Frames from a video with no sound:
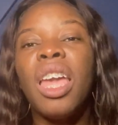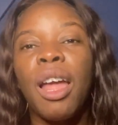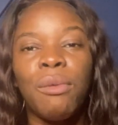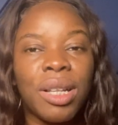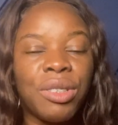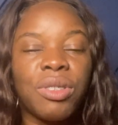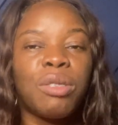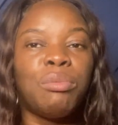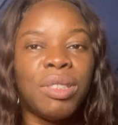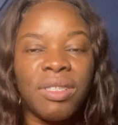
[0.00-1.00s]
A
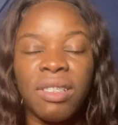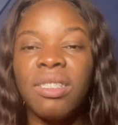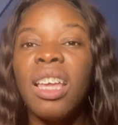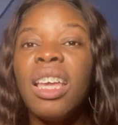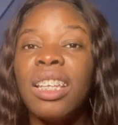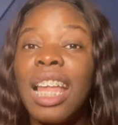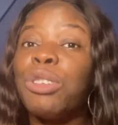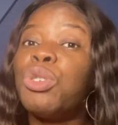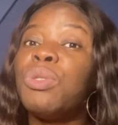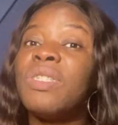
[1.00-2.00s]
registered business that
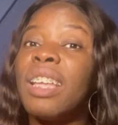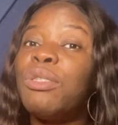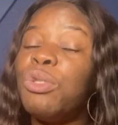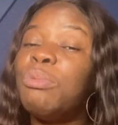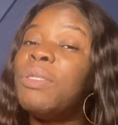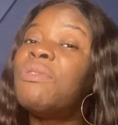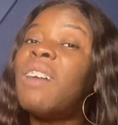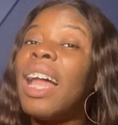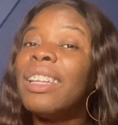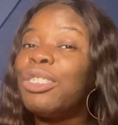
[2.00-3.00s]
shows that you've been
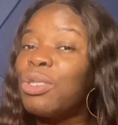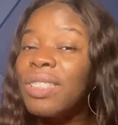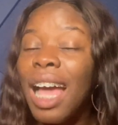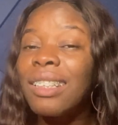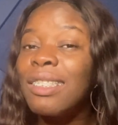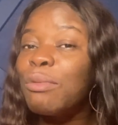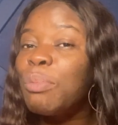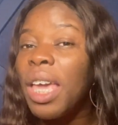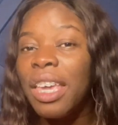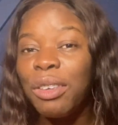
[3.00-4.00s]
filing your taxes,
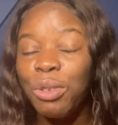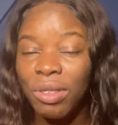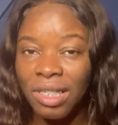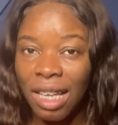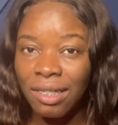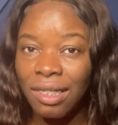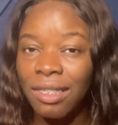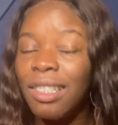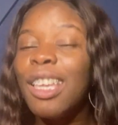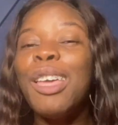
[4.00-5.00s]
paying your
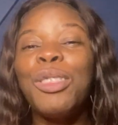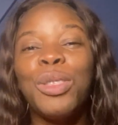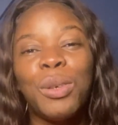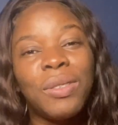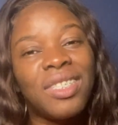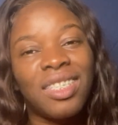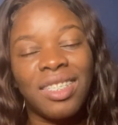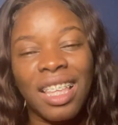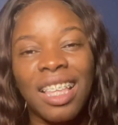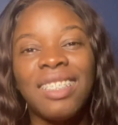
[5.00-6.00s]
taxes. Those
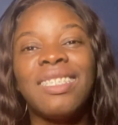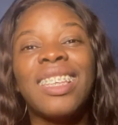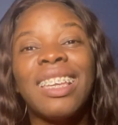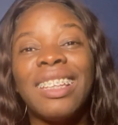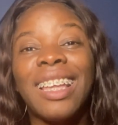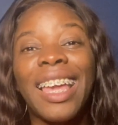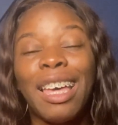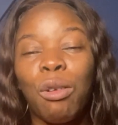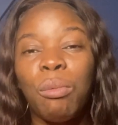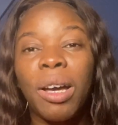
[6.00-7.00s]
things can
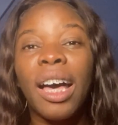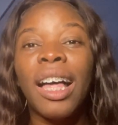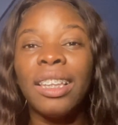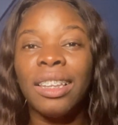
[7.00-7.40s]
help a